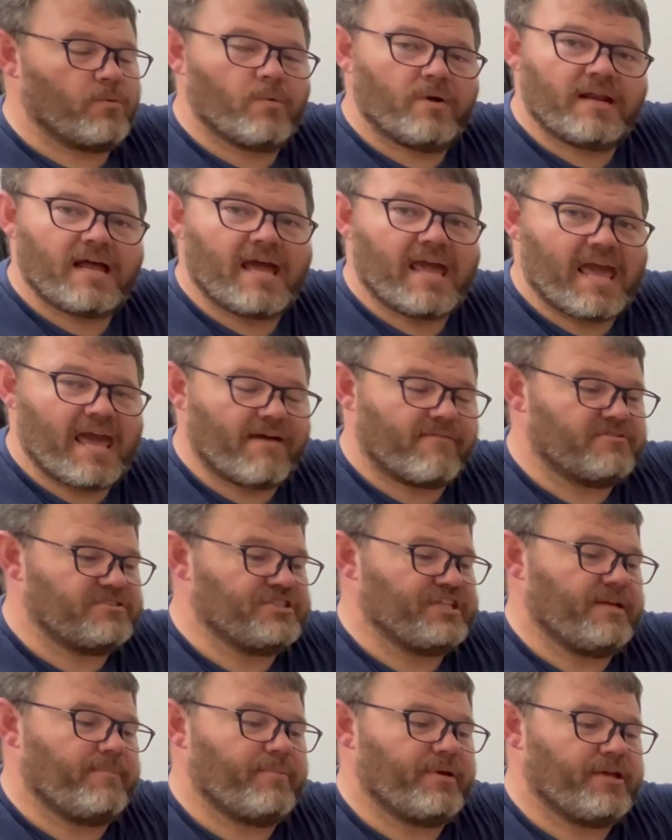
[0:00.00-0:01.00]
when I have
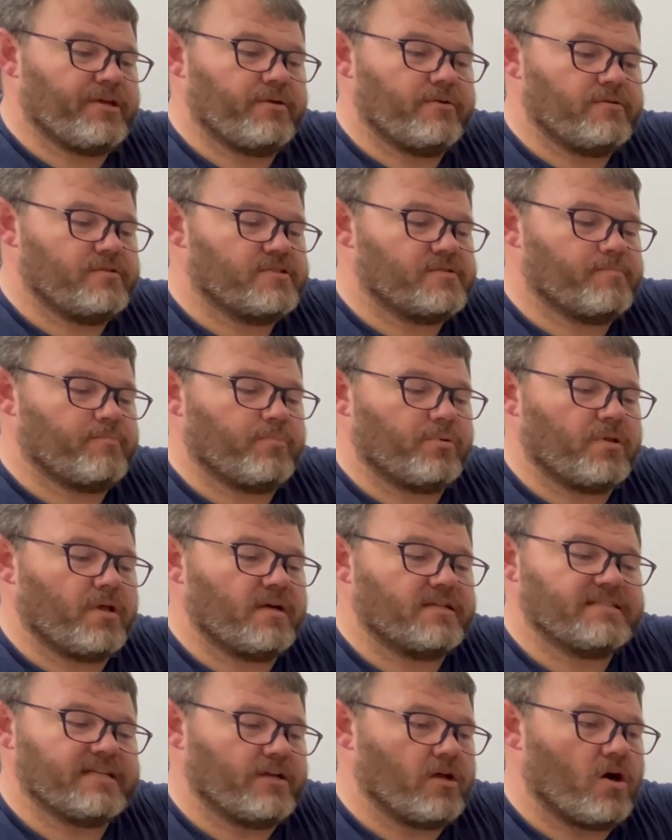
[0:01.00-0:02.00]
GPUs
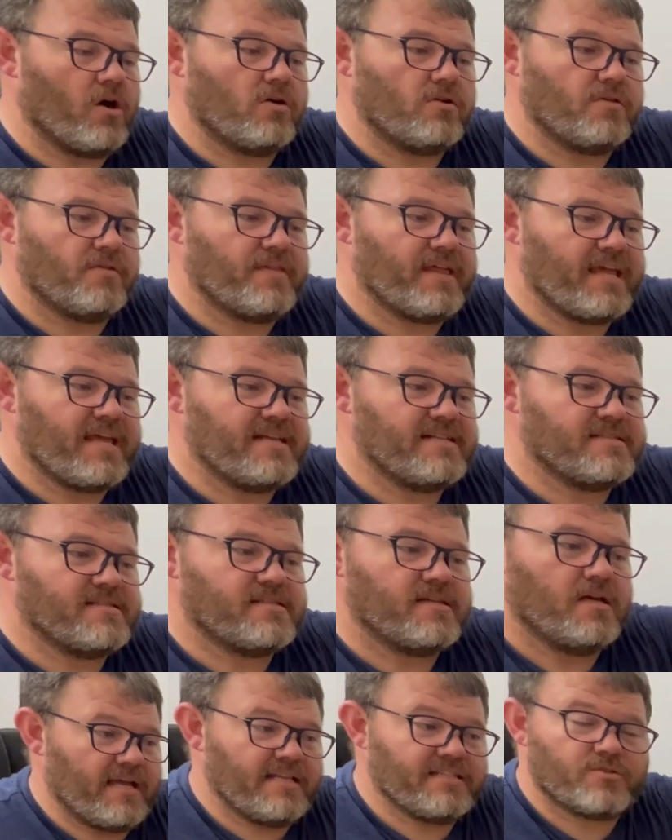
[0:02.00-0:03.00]
plugged in all of these,
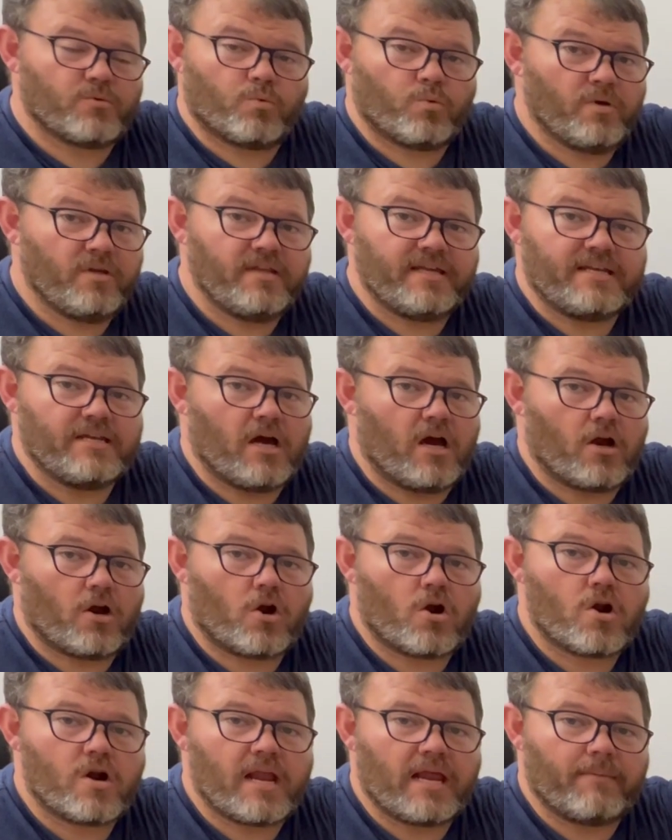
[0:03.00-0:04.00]
it's really not
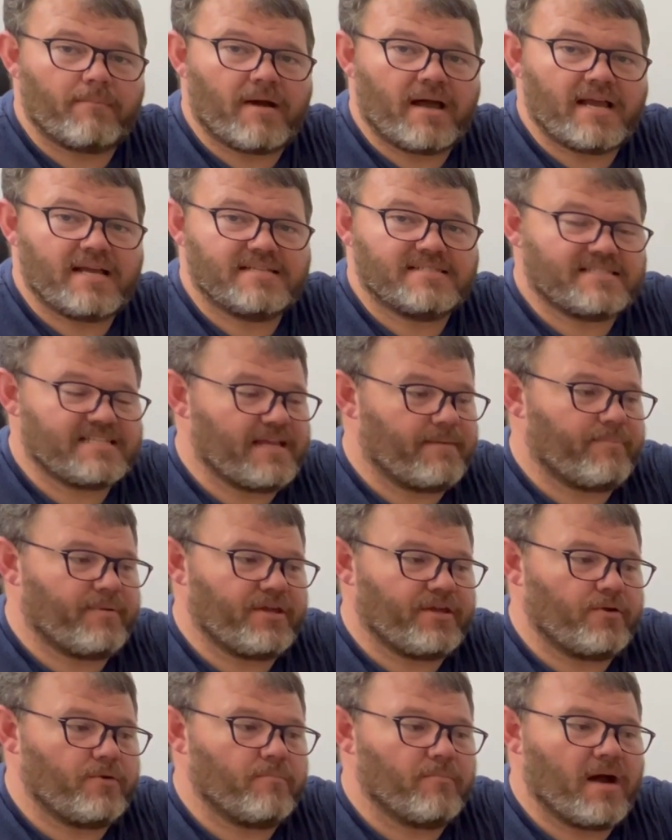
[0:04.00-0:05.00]
hurting my
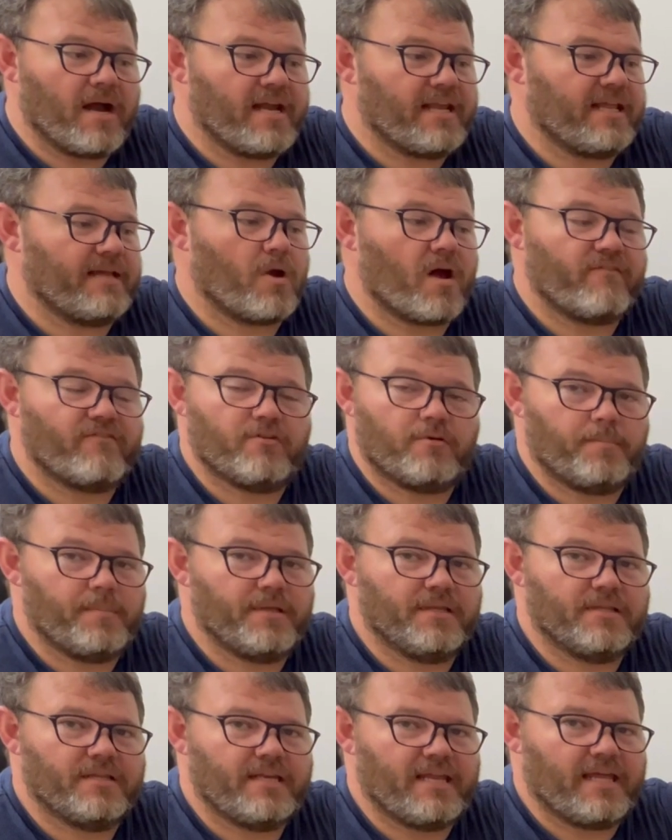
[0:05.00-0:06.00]
CPU mining
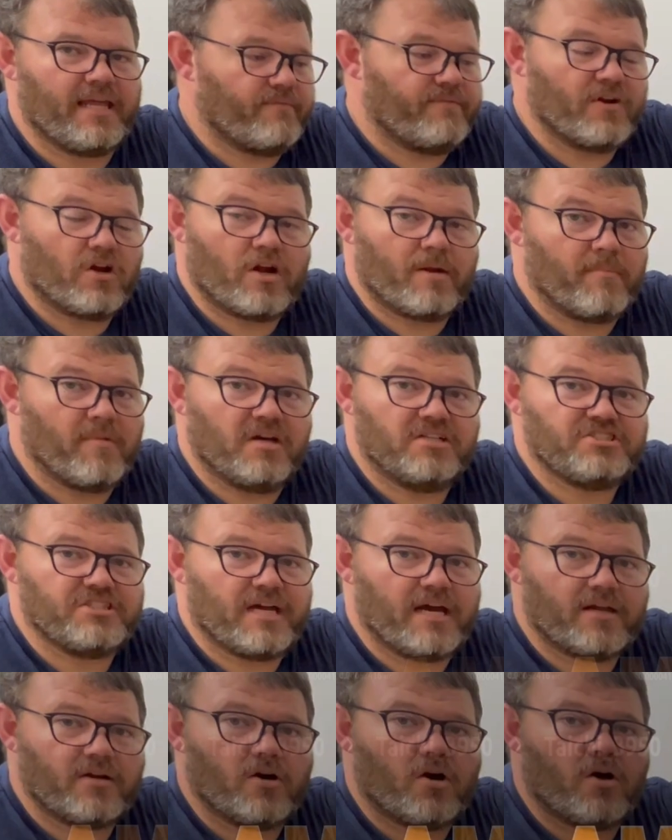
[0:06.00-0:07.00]
profitability very much
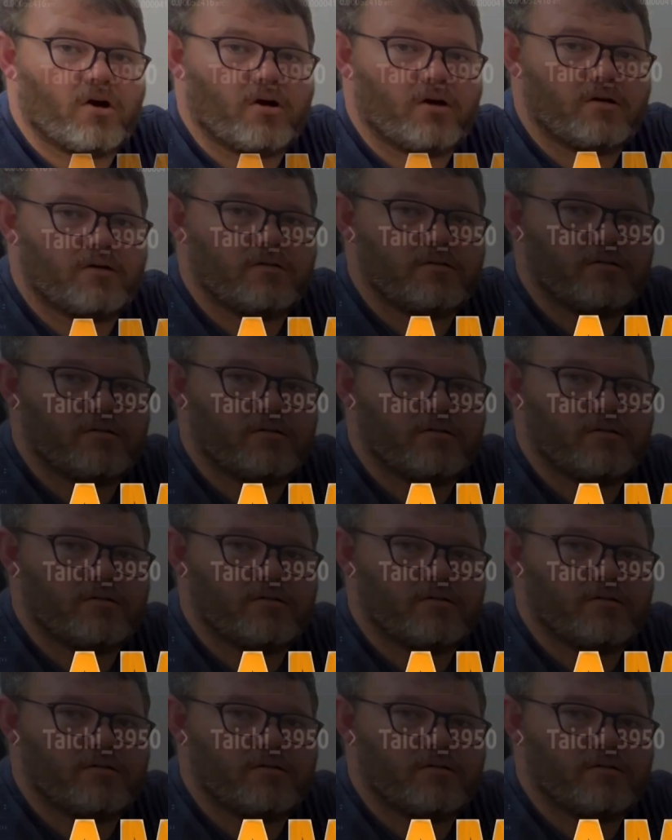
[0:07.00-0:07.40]
at all.